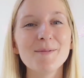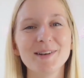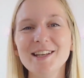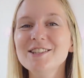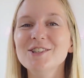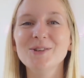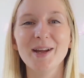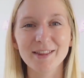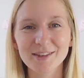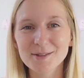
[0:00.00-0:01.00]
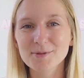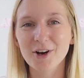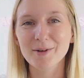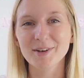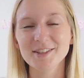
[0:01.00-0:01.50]
please do hit the
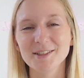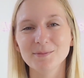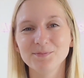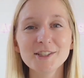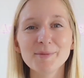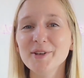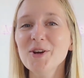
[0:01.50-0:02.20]
subscribe button to be